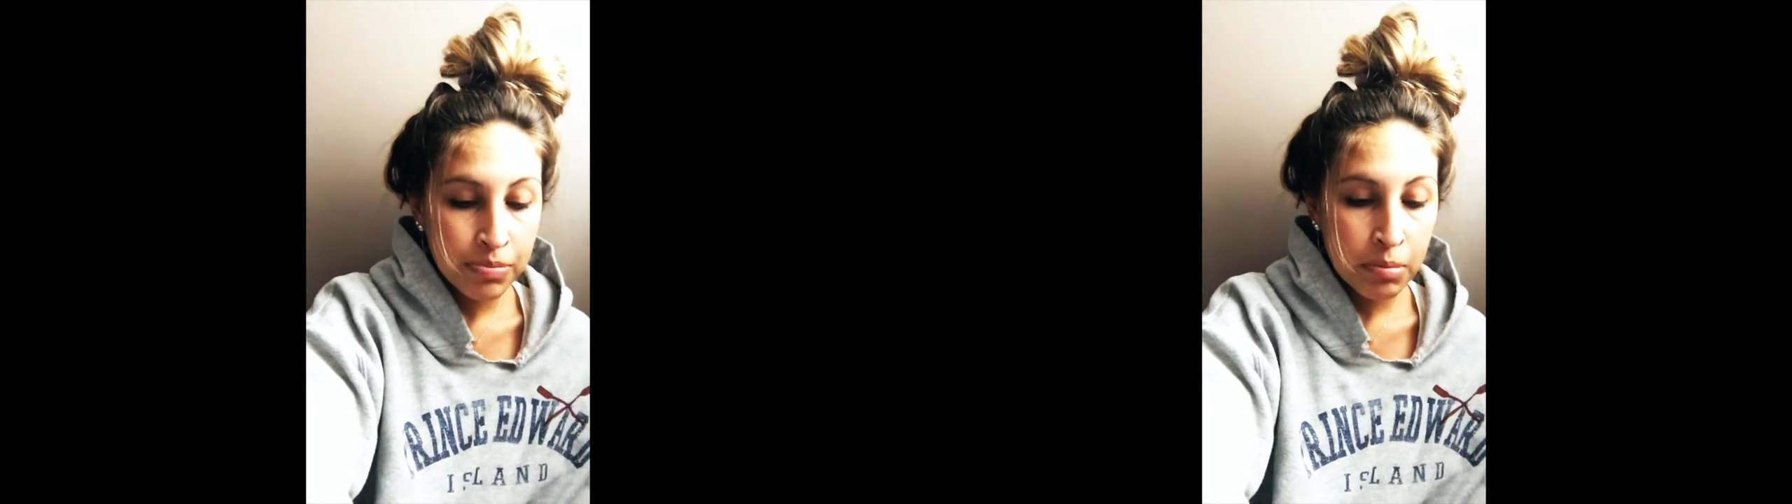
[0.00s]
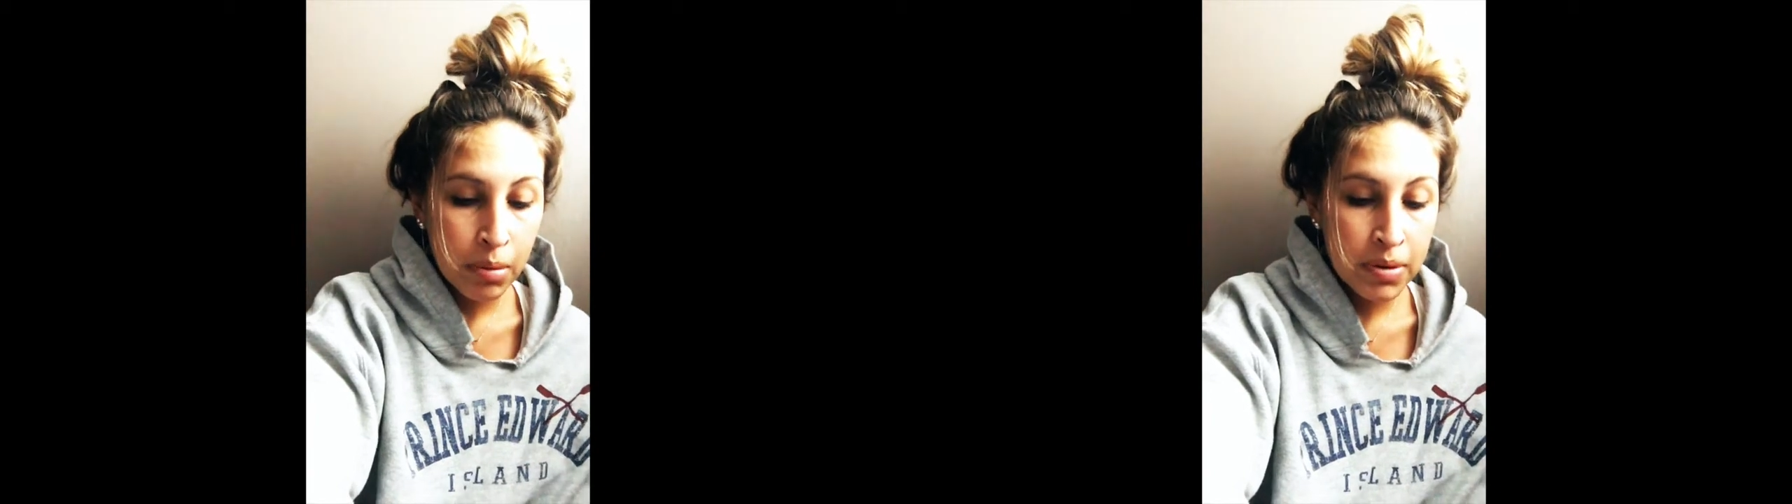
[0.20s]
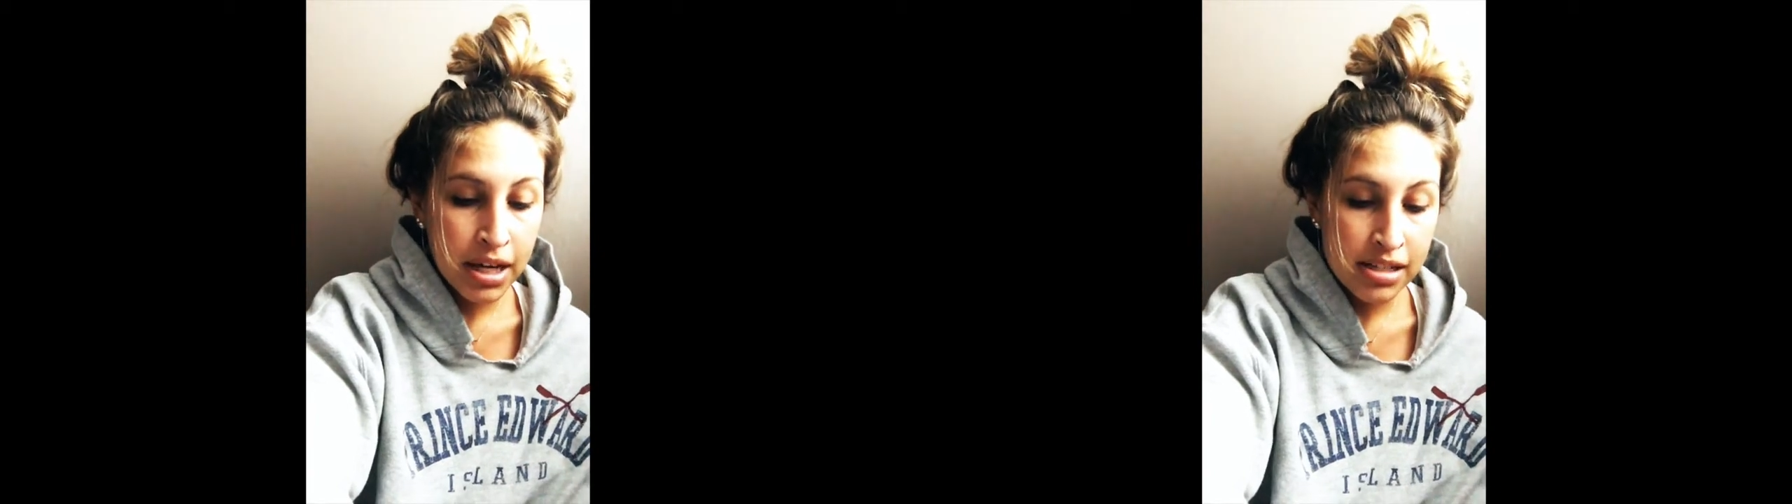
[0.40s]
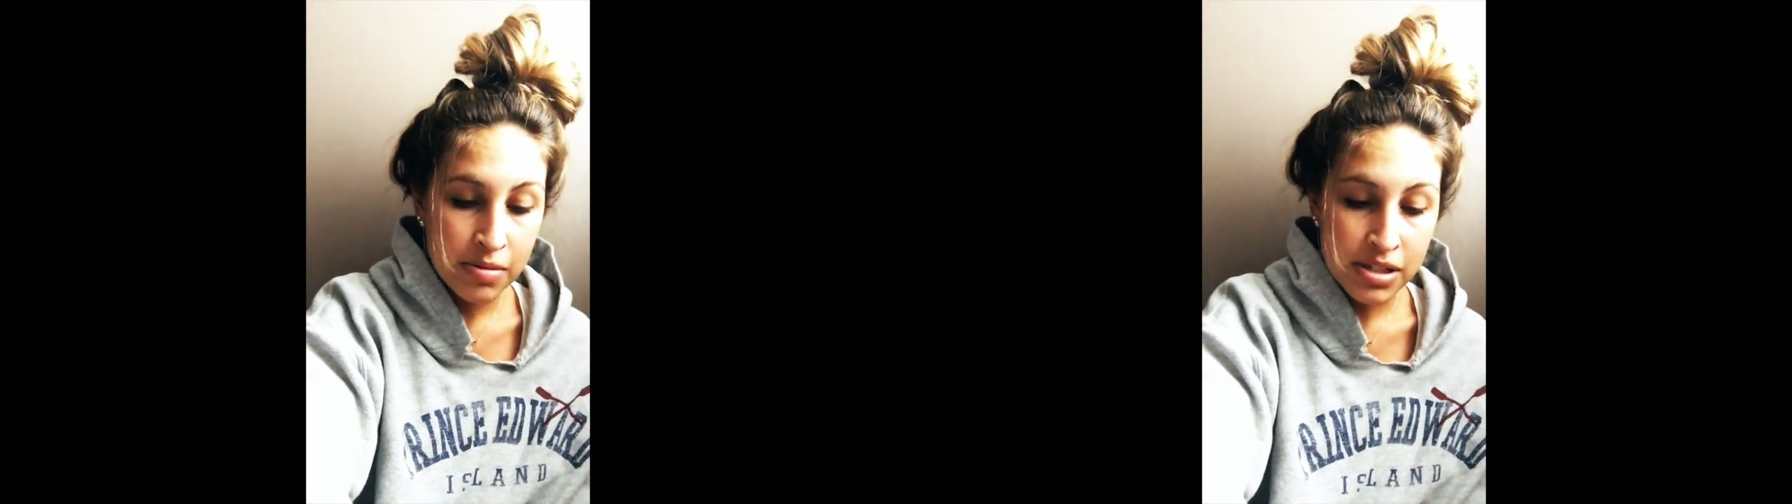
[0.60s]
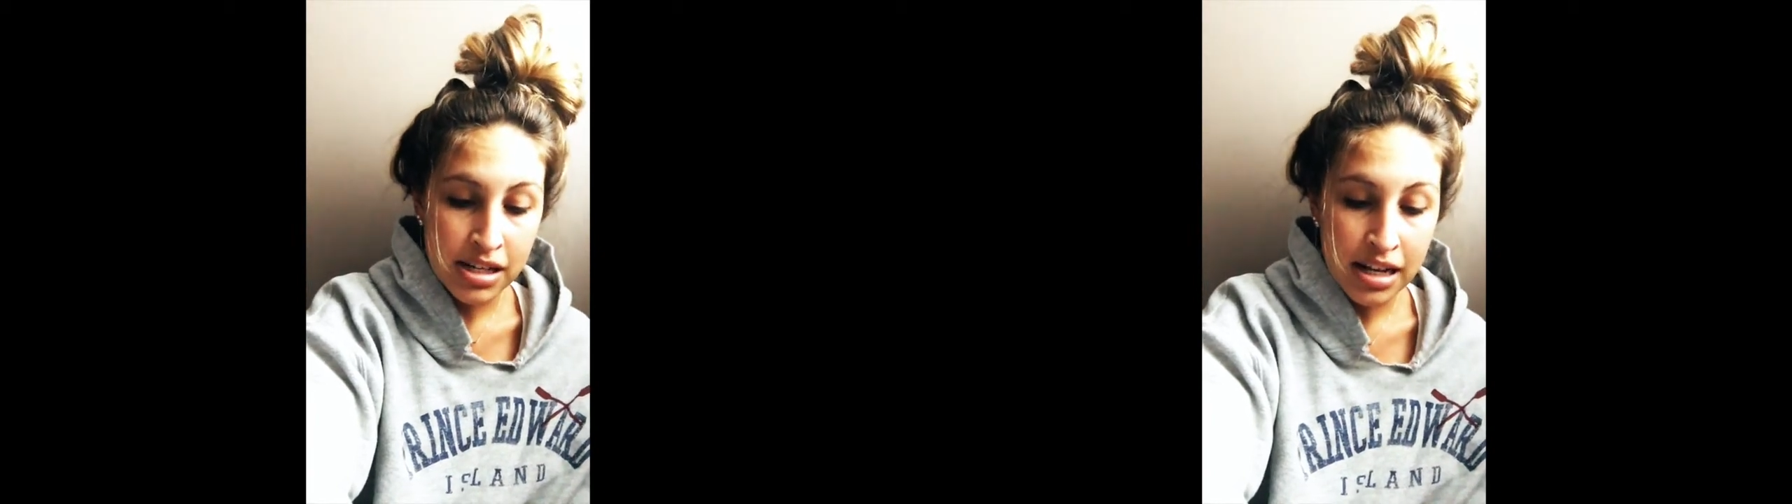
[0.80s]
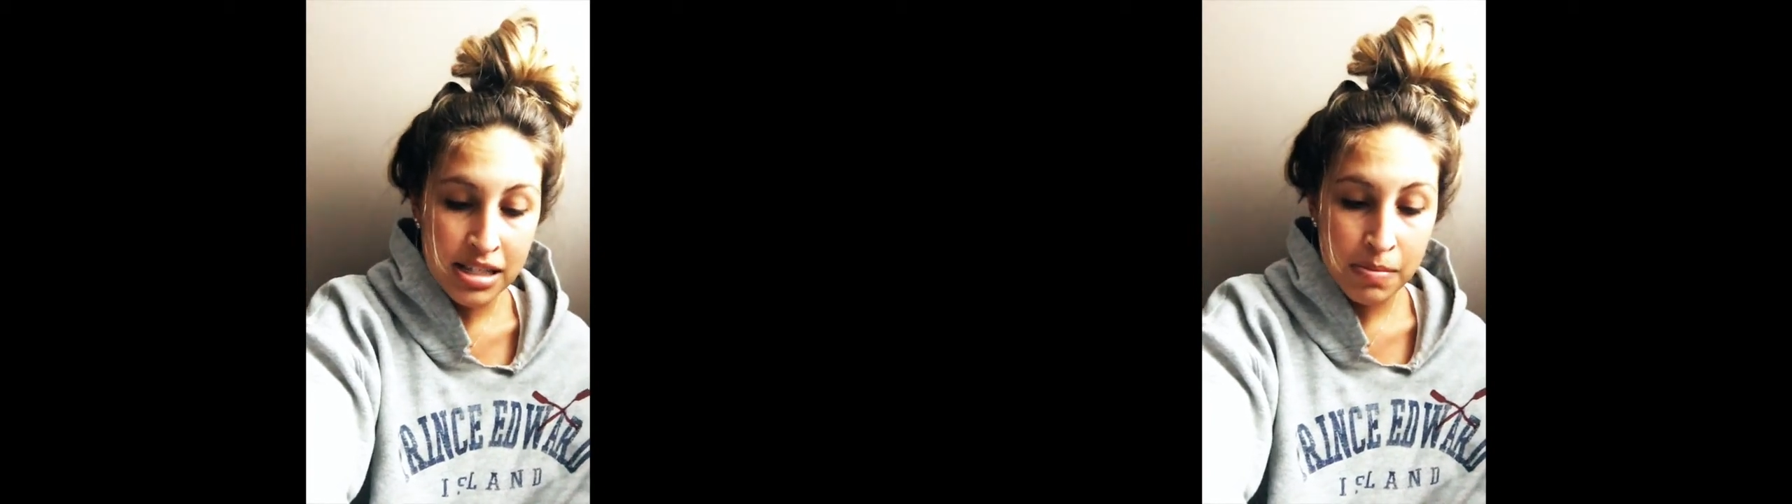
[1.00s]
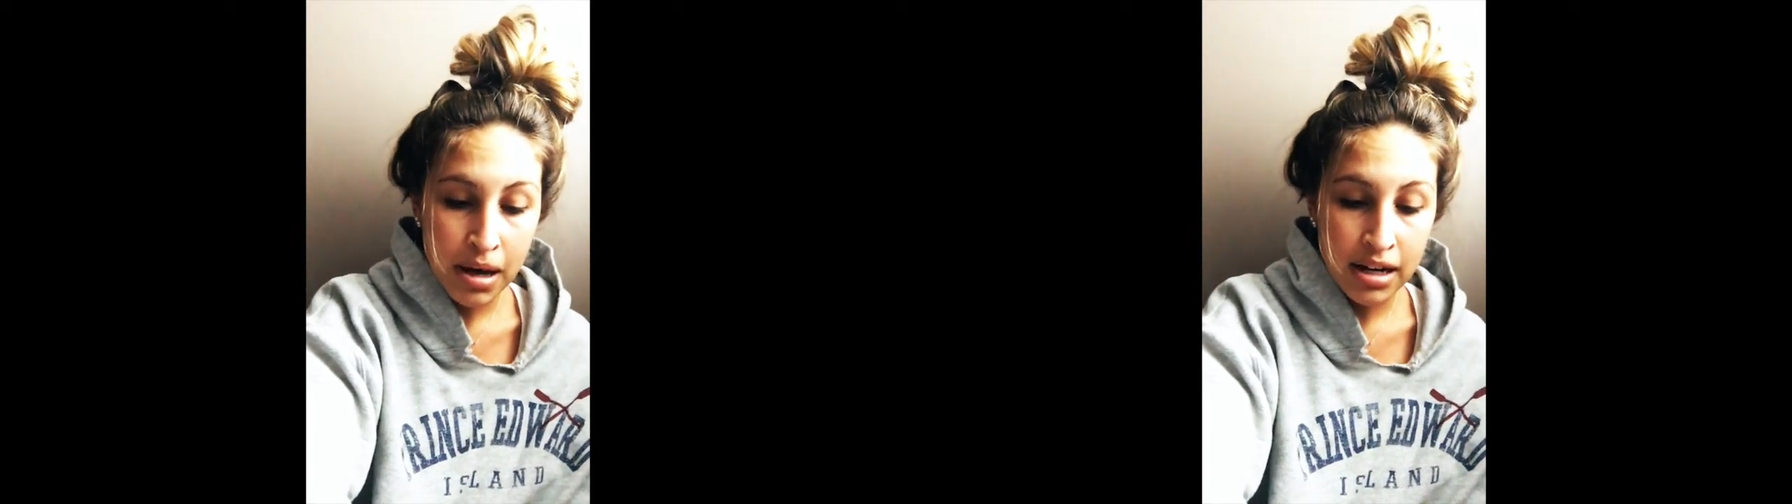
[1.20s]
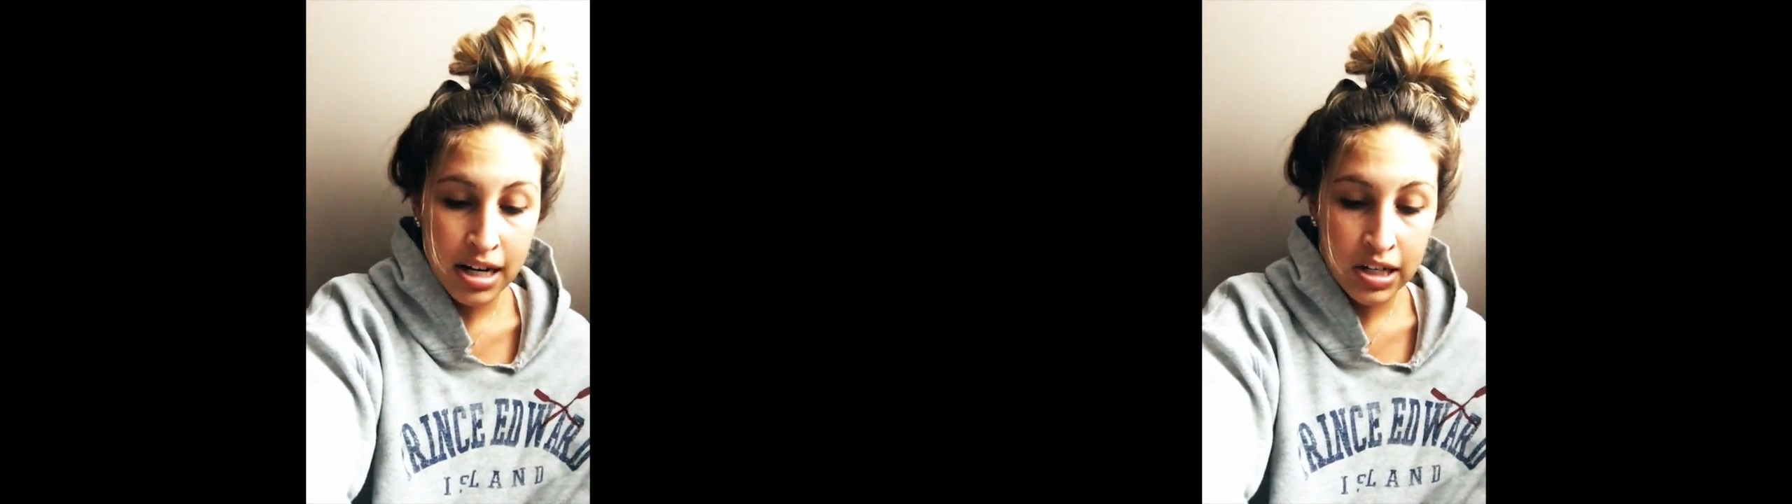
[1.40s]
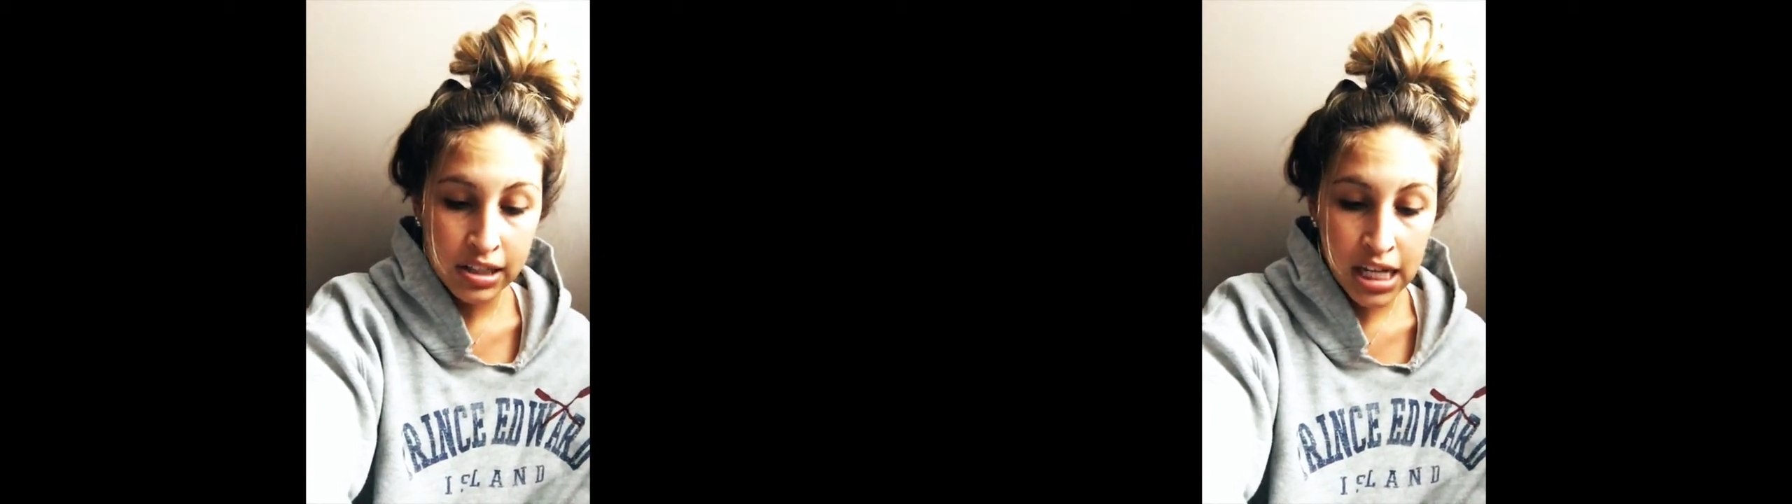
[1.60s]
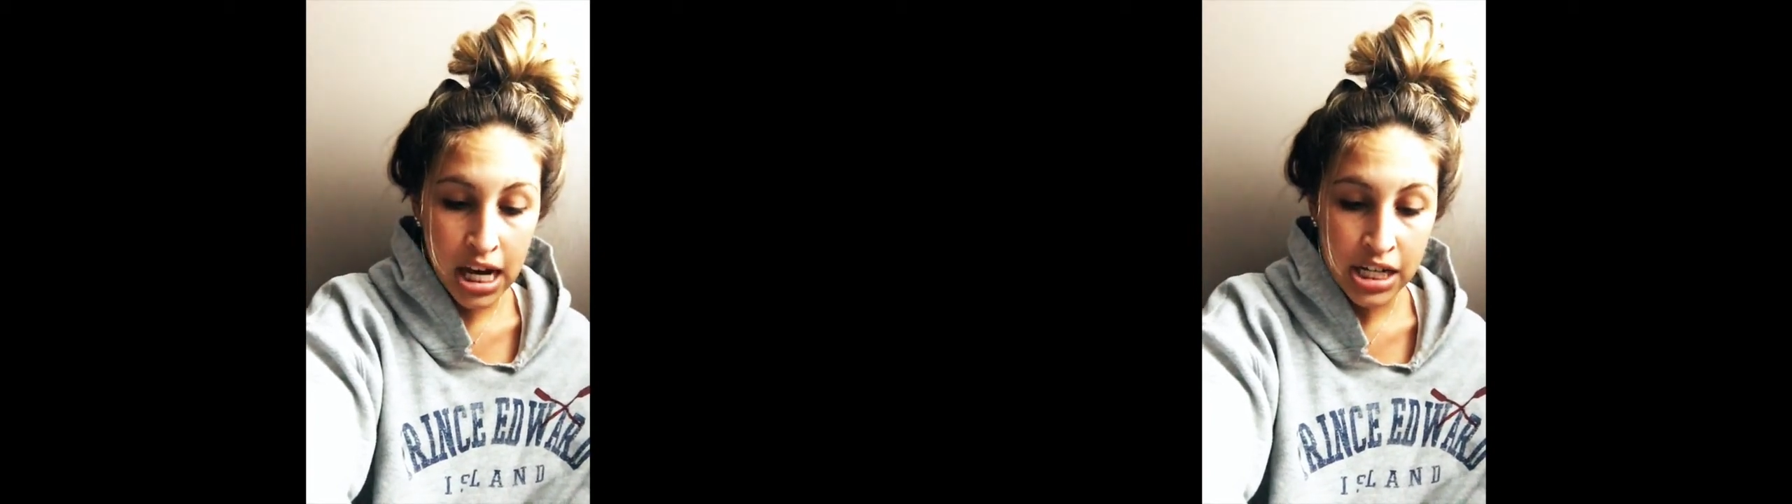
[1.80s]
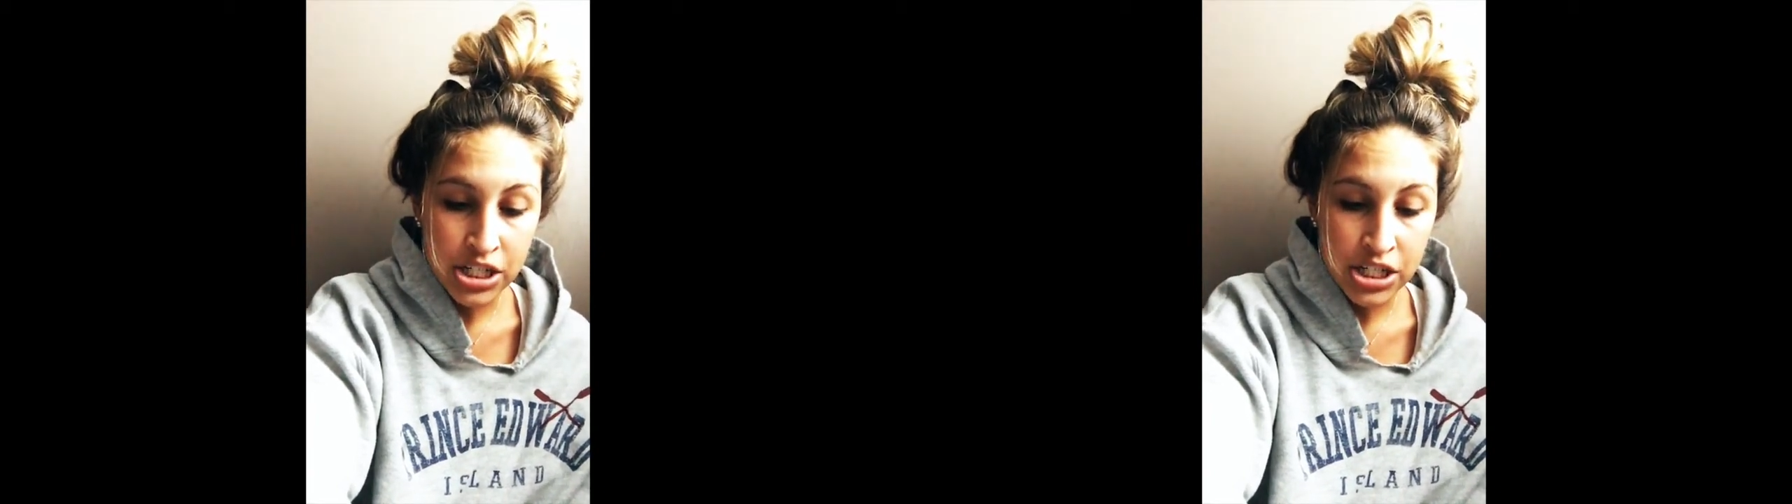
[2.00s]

But because it was not spotted early on,